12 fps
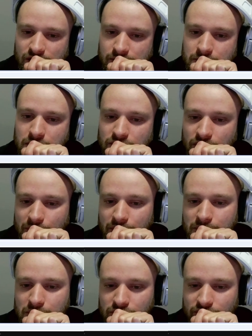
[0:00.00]
Move up, then a
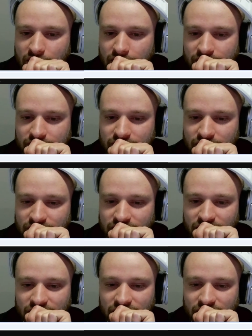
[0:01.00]
move down.
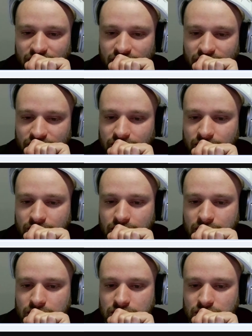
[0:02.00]
Another
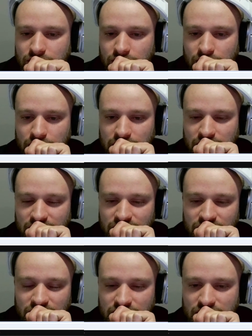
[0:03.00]
low.
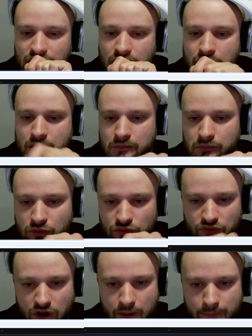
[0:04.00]
Move
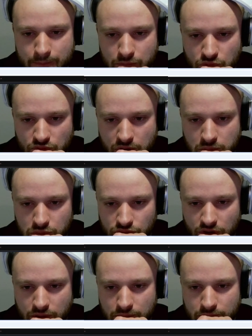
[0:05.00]
up, move up, move
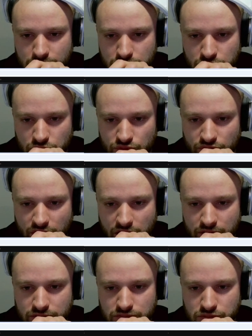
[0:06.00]
up. Move
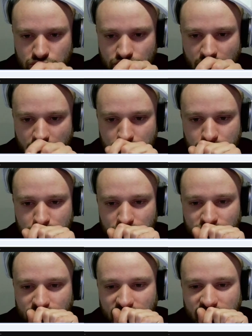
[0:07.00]
down, move down,
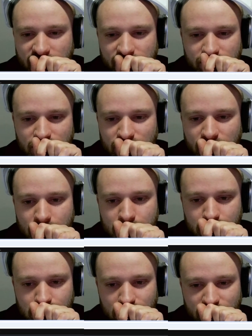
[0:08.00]
move down, move up,
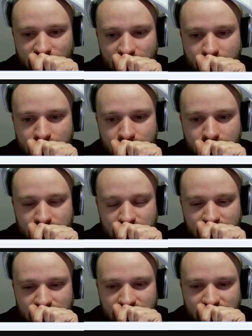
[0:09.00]
move down.
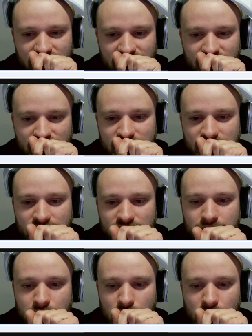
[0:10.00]

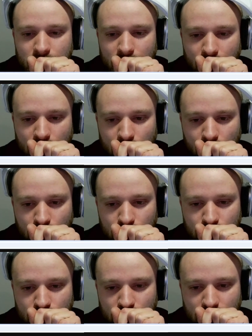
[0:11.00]
Boom, it
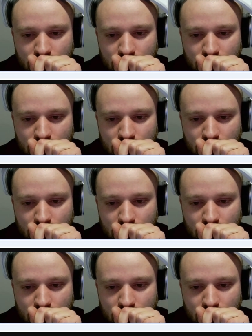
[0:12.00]
closed.